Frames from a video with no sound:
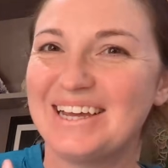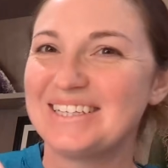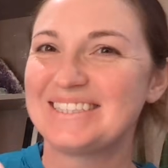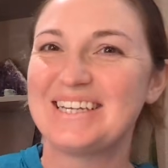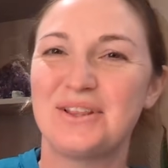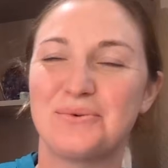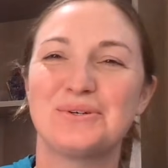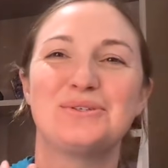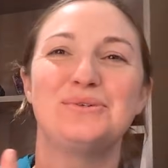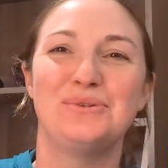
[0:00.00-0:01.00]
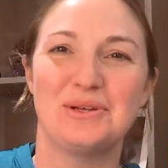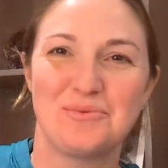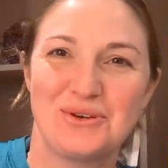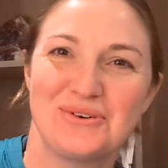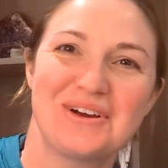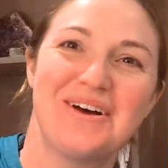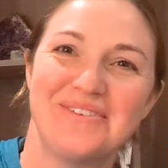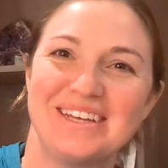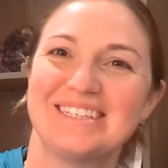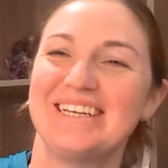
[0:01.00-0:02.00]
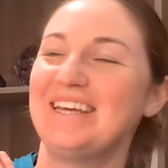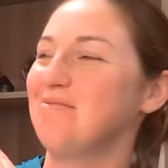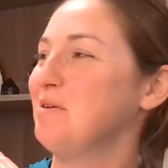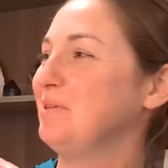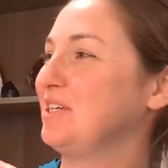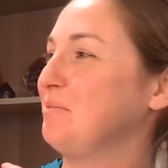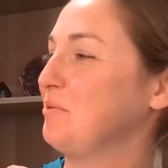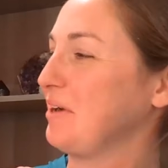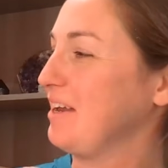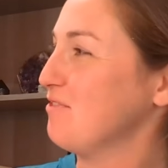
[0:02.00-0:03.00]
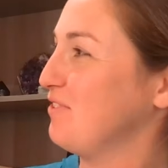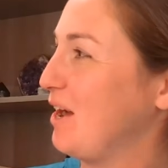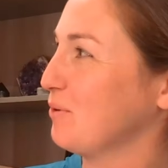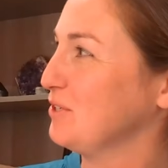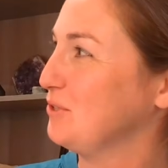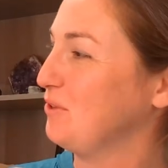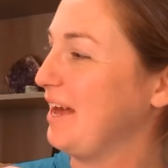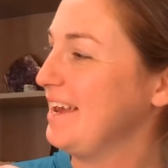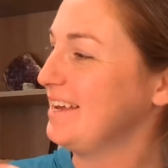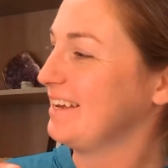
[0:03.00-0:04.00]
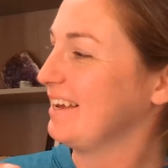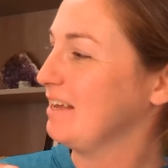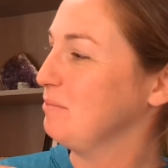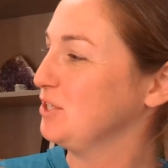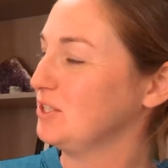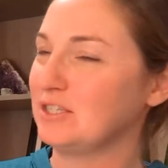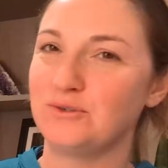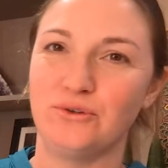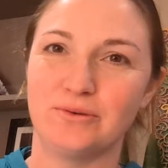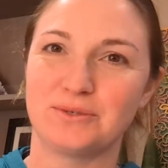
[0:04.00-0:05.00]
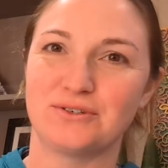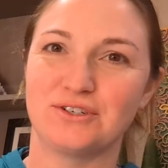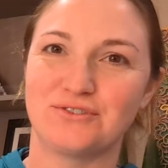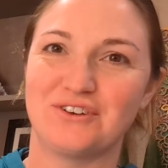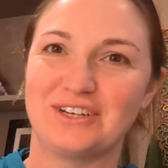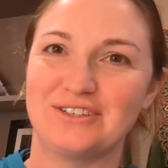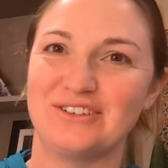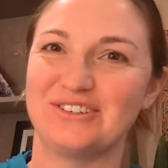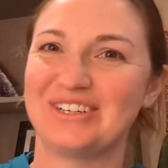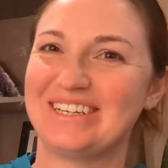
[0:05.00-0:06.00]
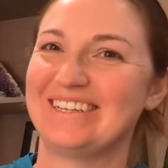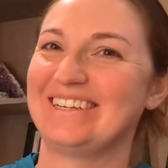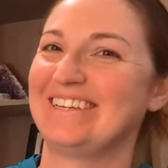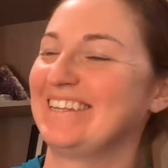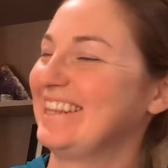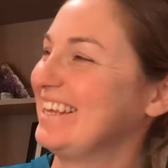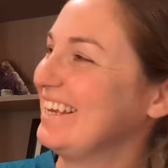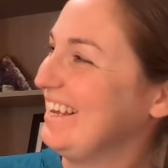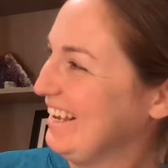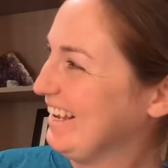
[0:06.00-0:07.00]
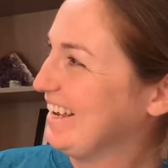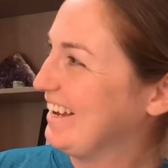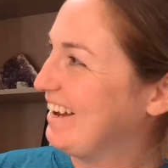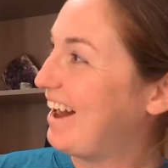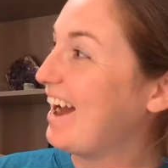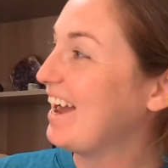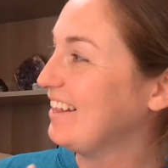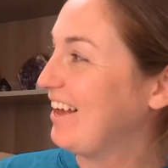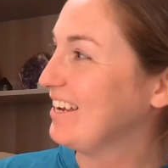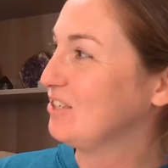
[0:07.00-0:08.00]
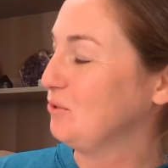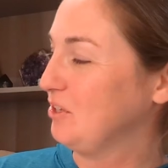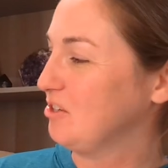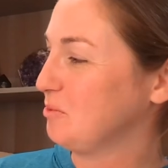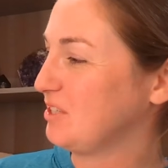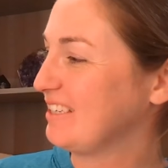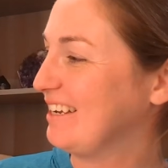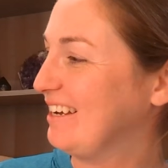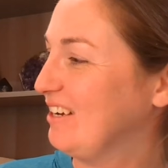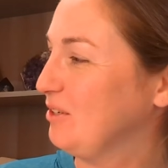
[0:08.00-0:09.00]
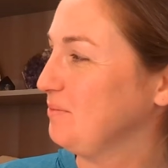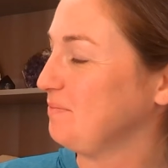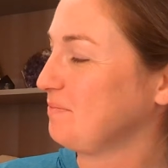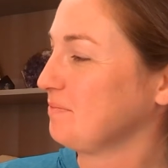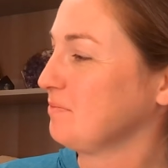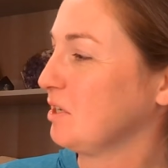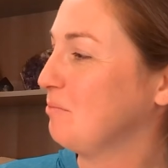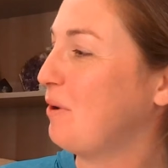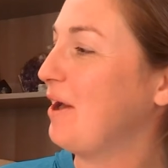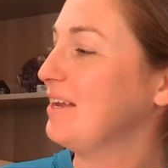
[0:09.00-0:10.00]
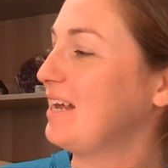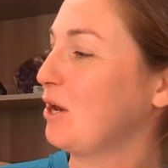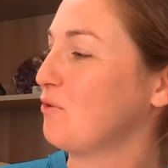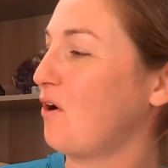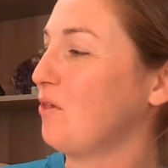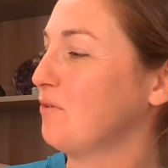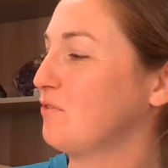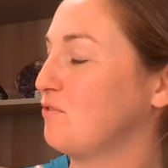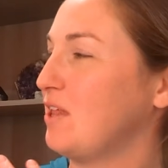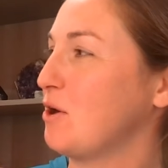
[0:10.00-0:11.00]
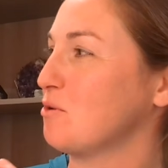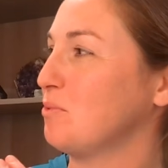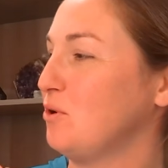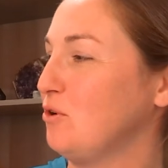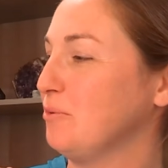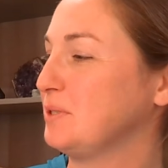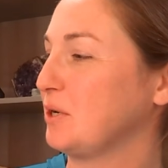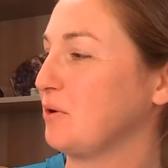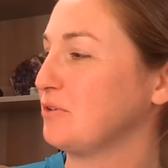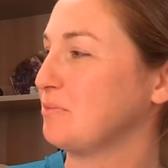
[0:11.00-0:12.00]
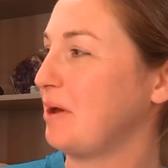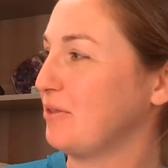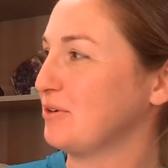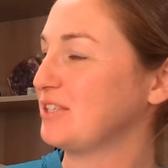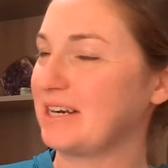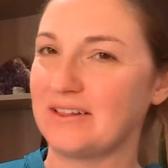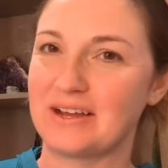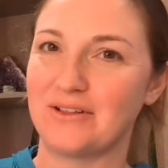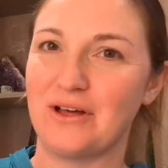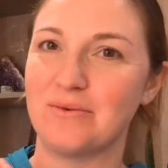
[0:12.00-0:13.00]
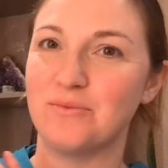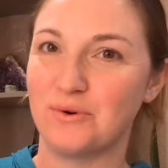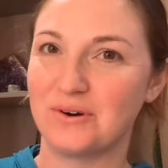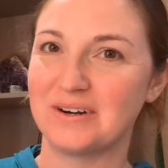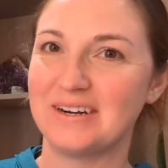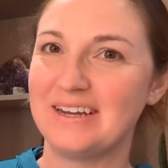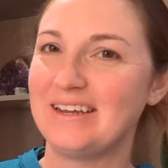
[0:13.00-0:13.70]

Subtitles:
Say the word tulip in your comment. Maybe tell me what kind of flowers you like, and mention that tulips are just fine too. I like tulips, but out of all of the flower bulbs, there are some others that I like a lot more.